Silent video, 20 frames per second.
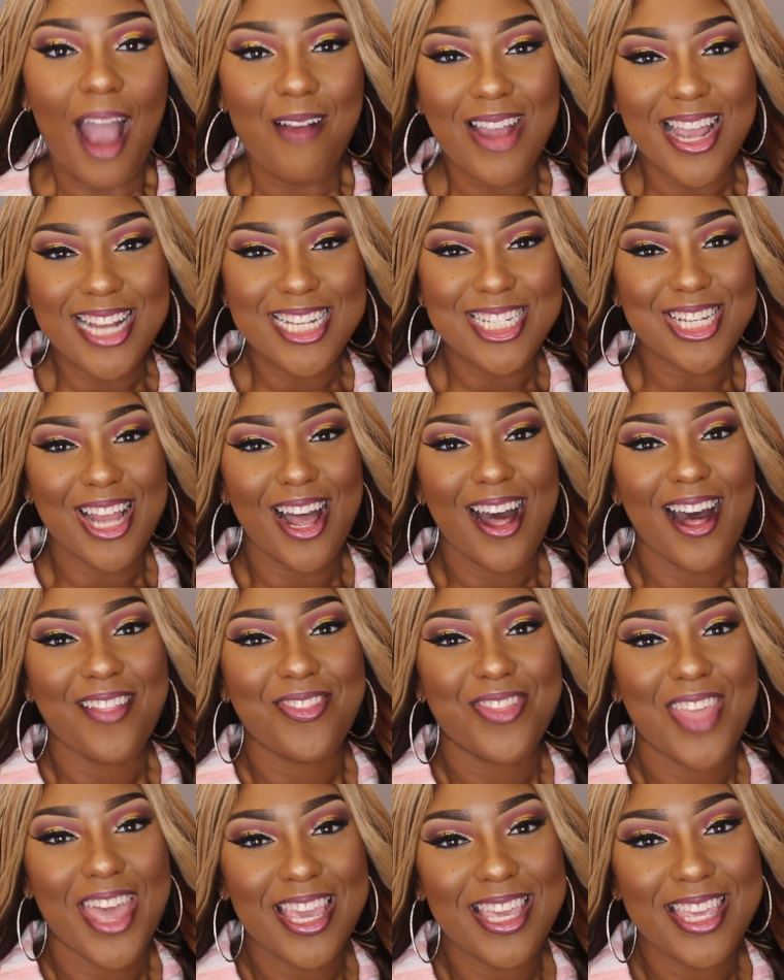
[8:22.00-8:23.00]
right,
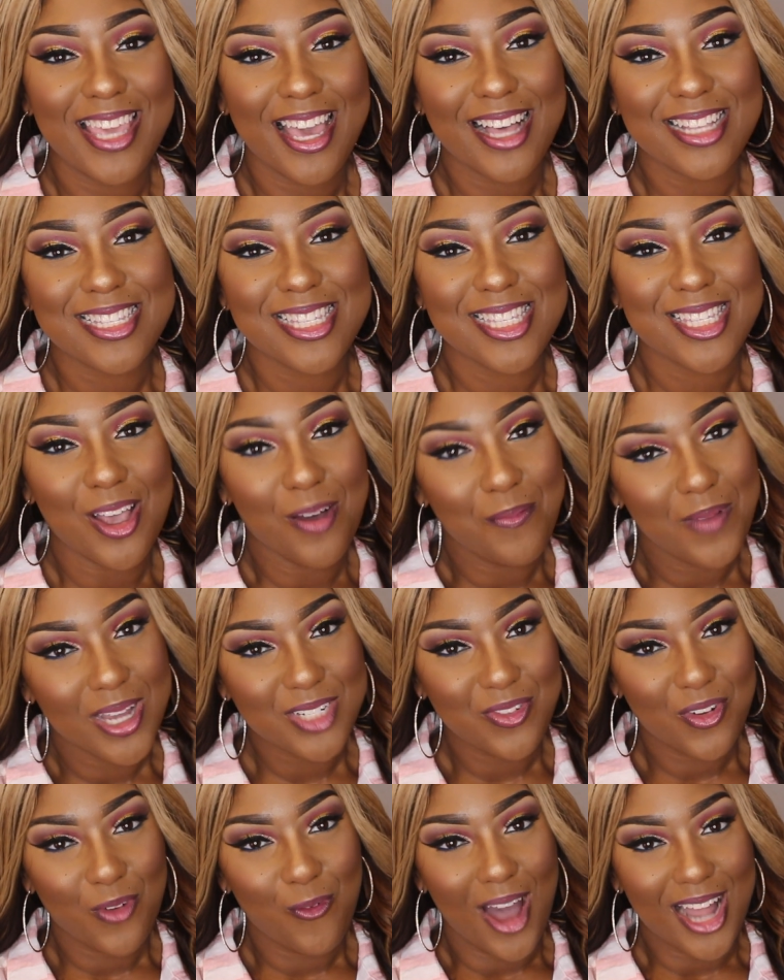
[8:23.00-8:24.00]
y'all. Thank y'all so
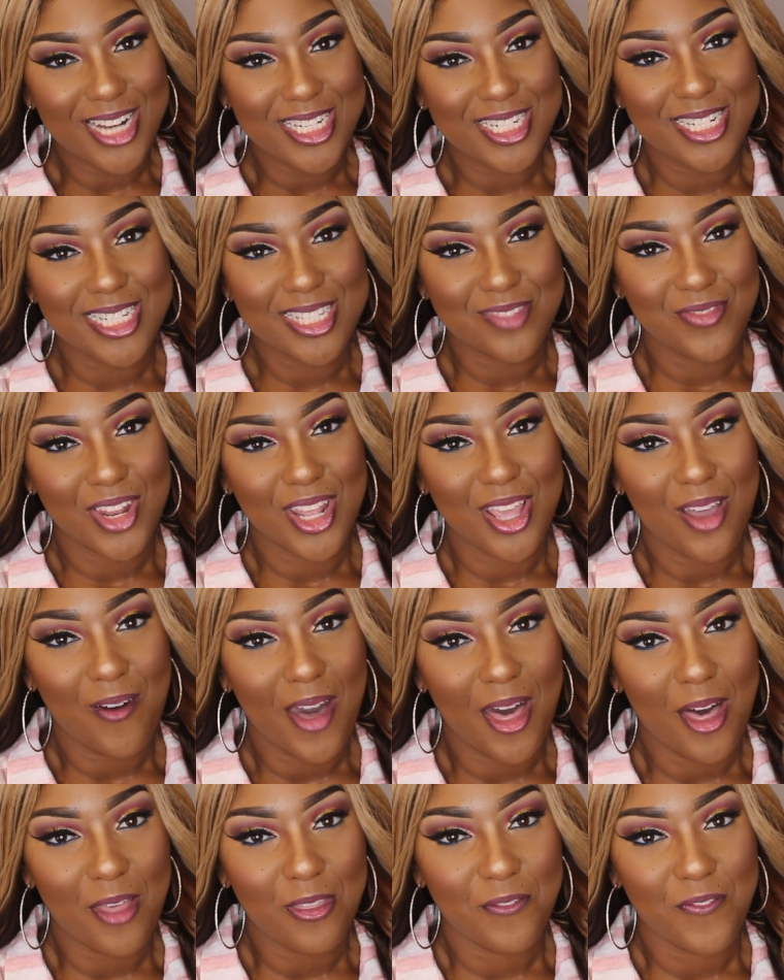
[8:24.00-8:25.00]
much for watching this video,
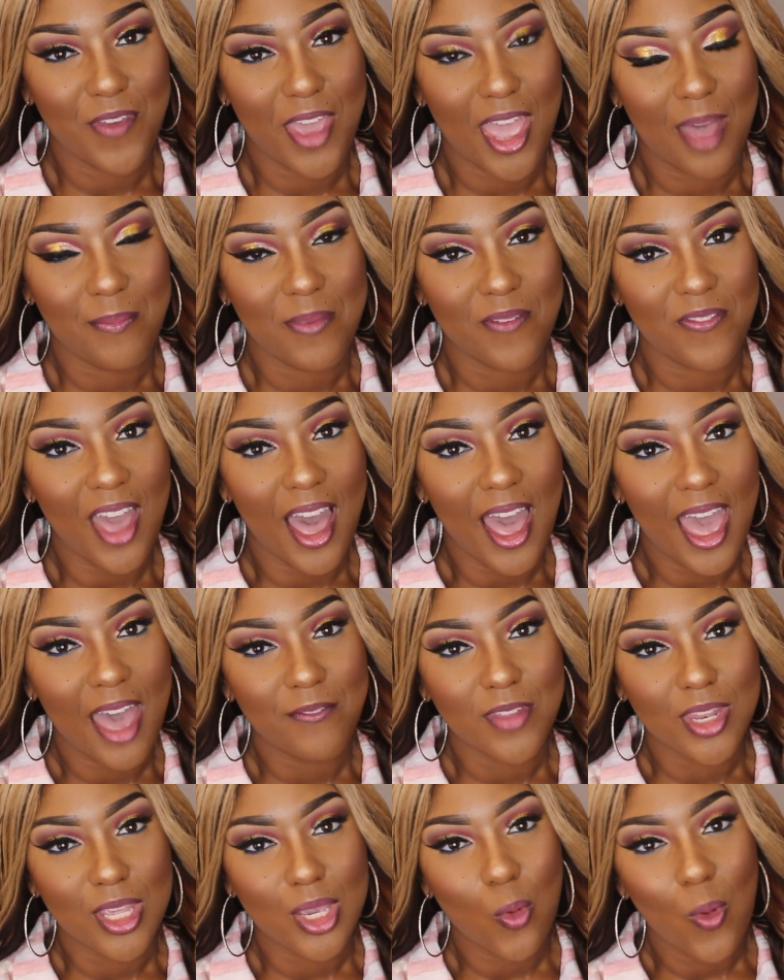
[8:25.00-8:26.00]
Health Fam. If y'all
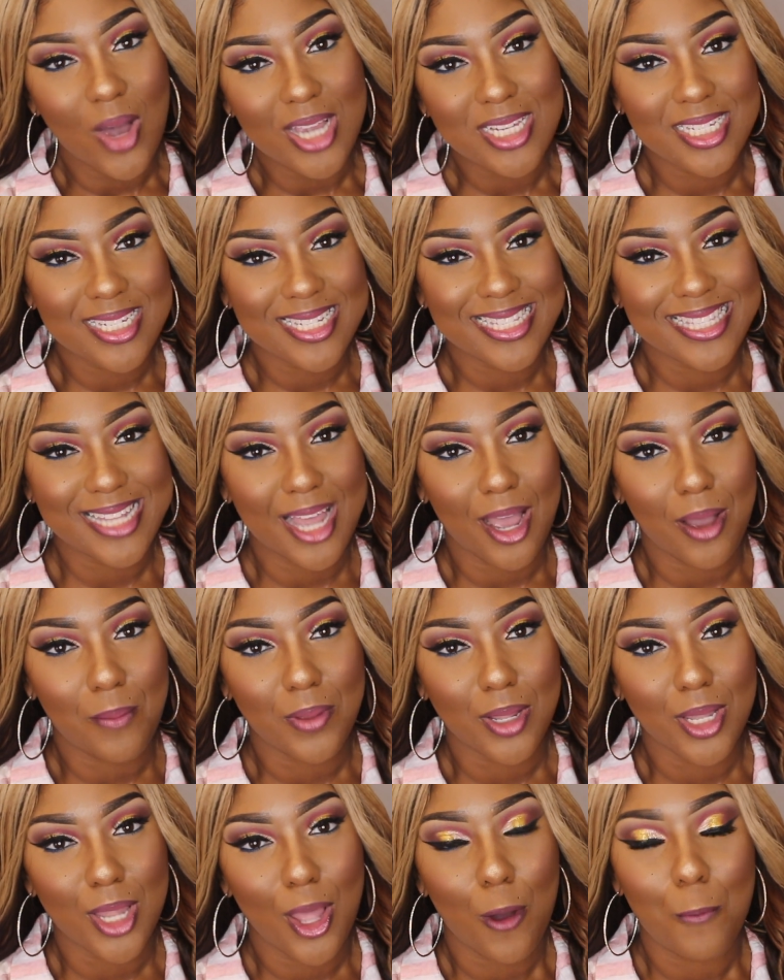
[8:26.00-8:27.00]
have any questions down
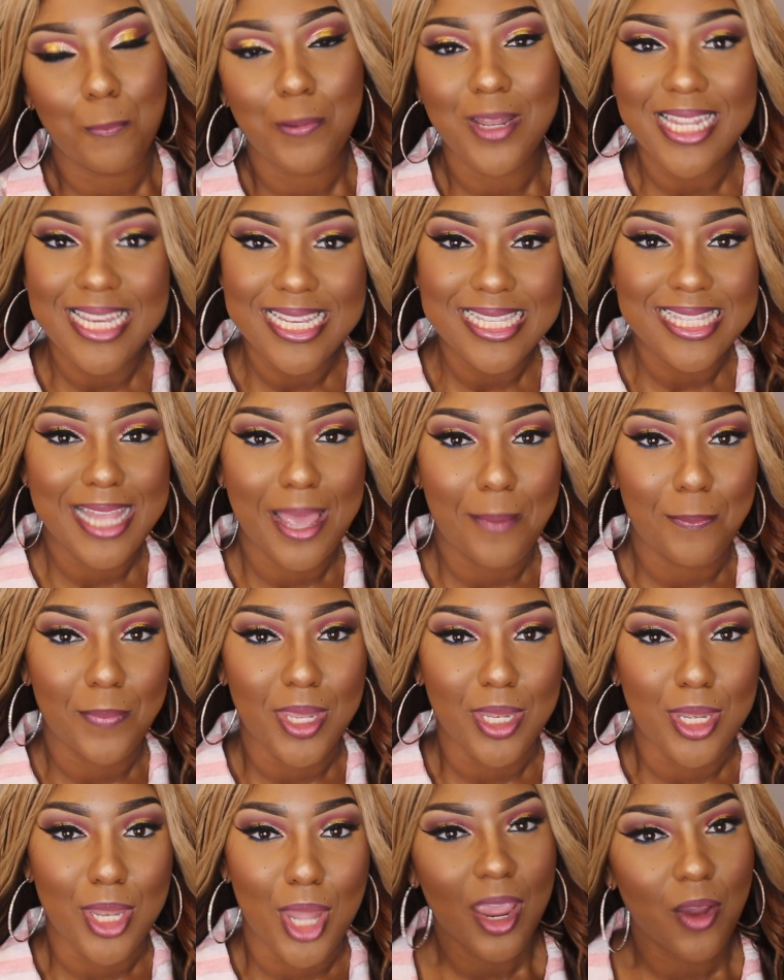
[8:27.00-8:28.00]
below, please let
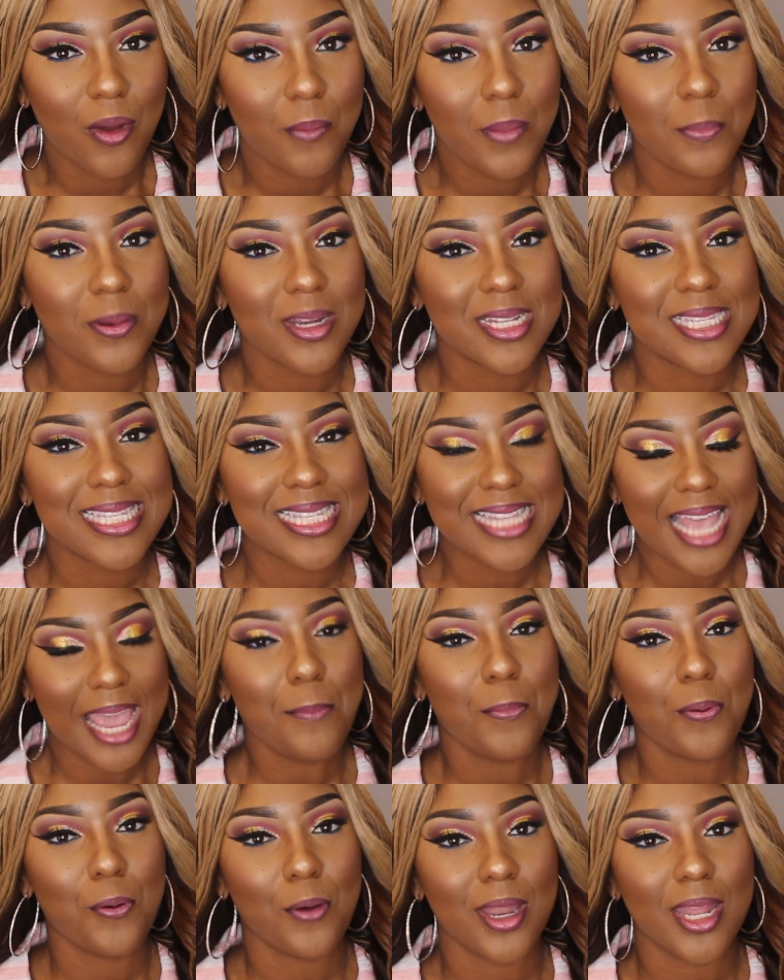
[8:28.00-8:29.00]
me know. And remember to
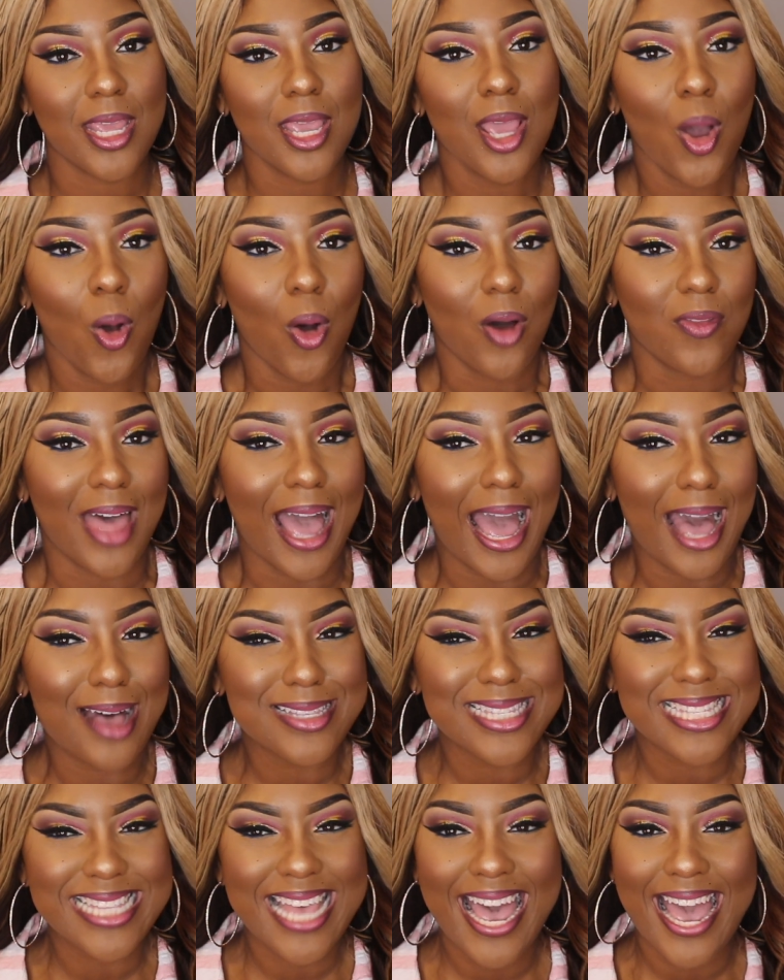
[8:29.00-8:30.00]
stay pretty on the
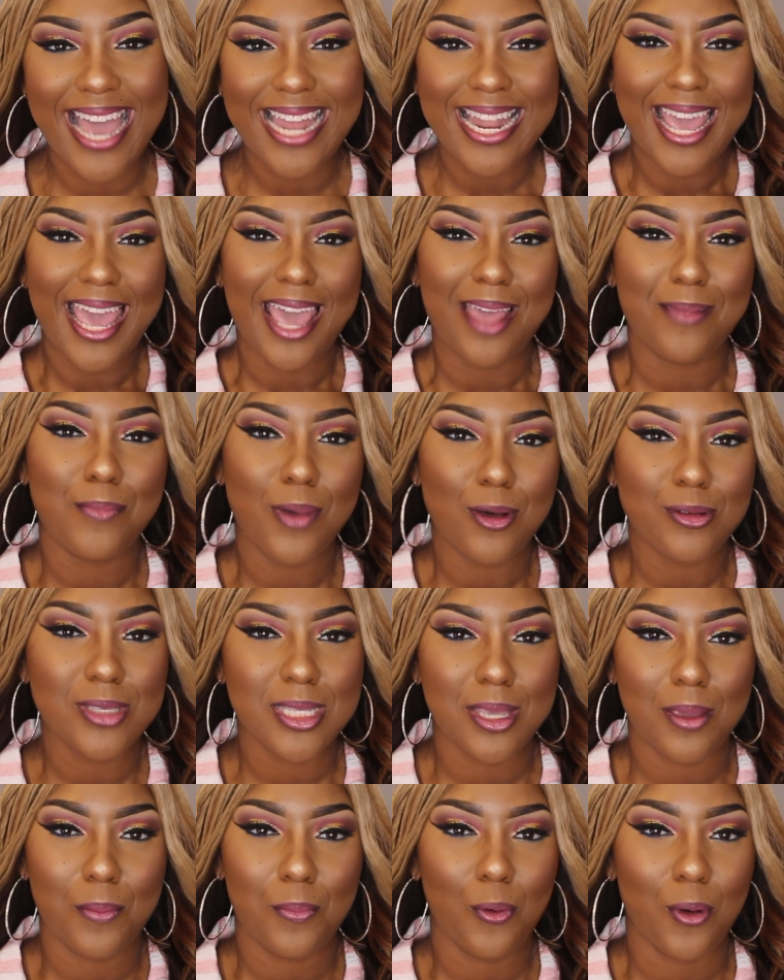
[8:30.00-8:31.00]
outside and
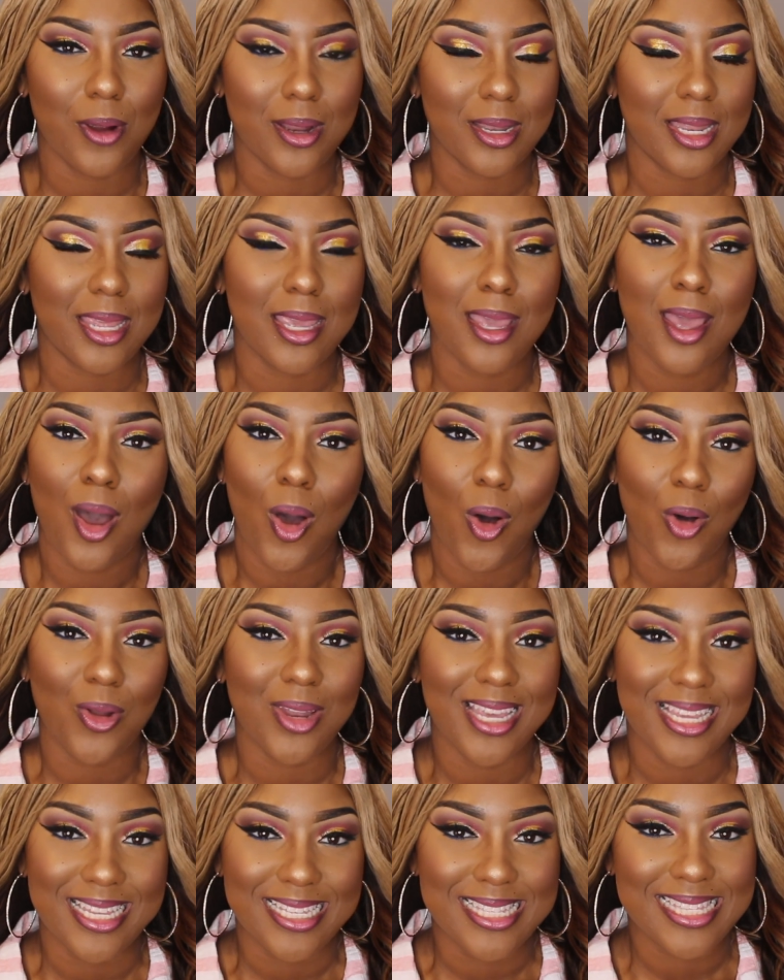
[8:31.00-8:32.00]
mostly importantly, on
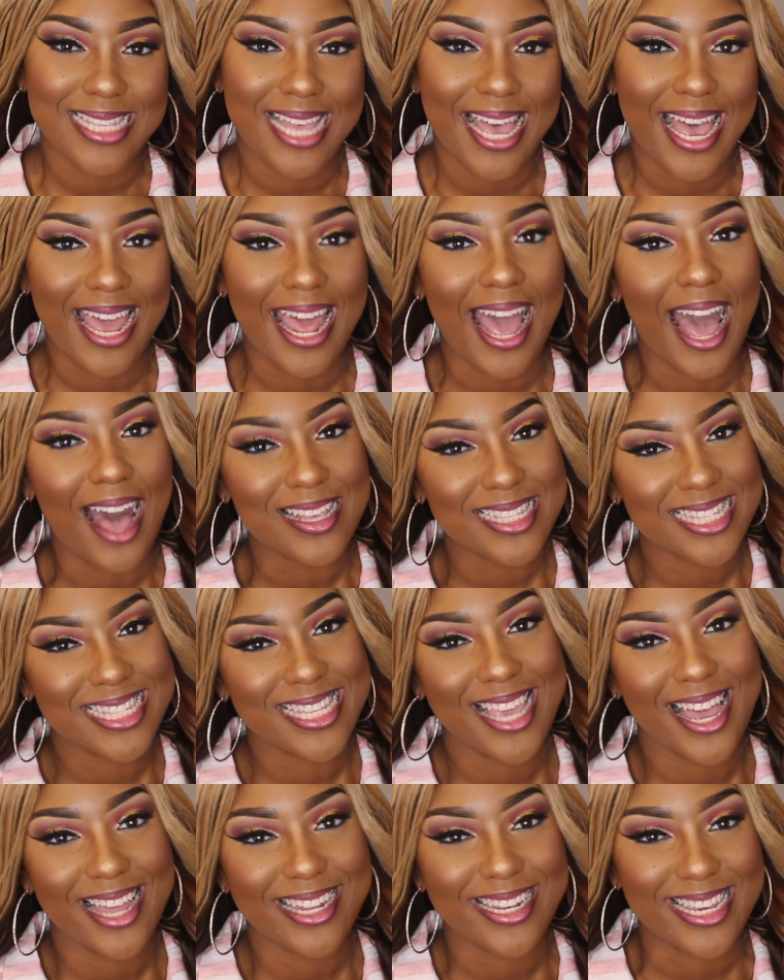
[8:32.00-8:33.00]
the inside. I'll
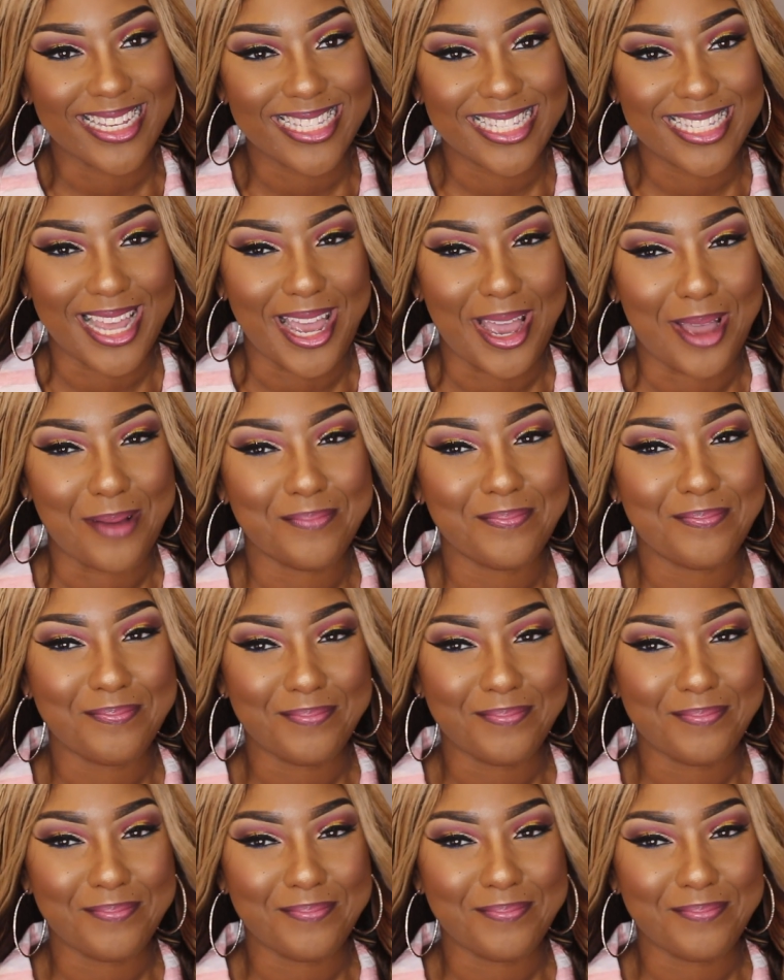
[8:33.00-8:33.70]
see y'all next time.